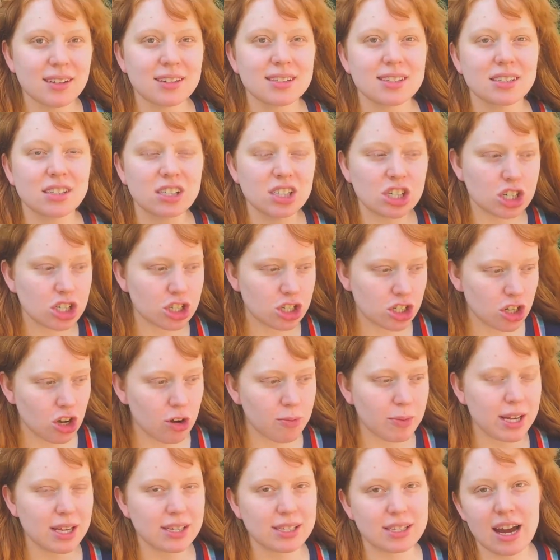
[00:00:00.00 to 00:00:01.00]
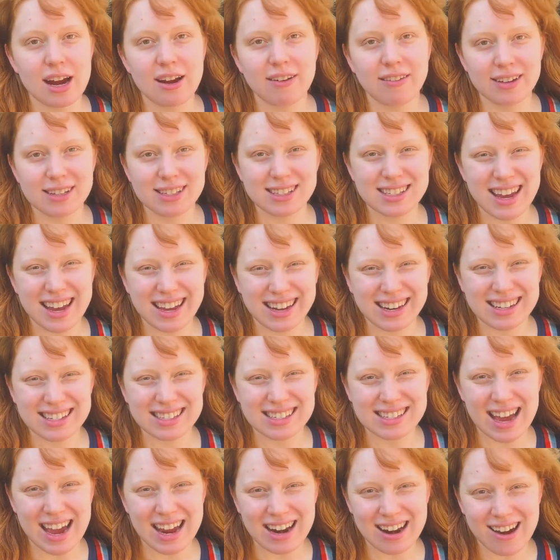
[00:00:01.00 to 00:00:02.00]
Since there are so many sirens, I'm going to
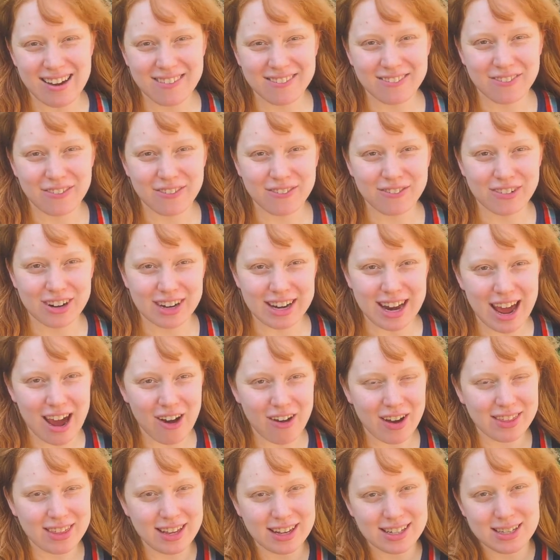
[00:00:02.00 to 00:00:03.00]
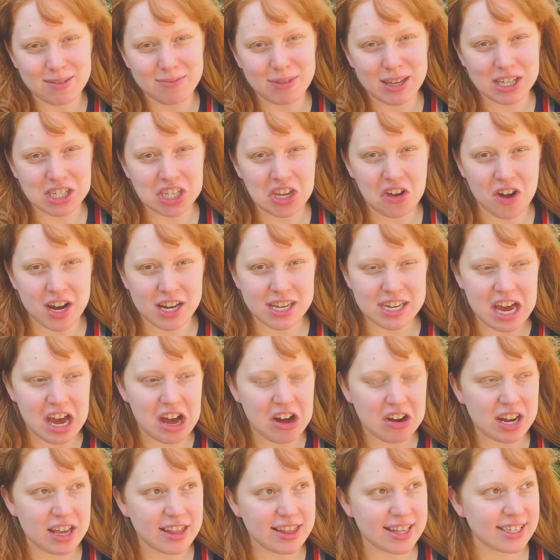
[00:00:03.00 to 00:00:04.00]
sign off for now. I think something's going
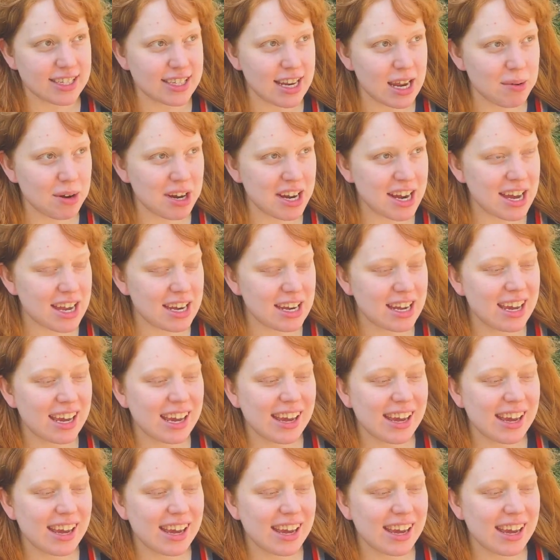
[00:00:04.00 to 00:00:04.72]
down in this neighborhood.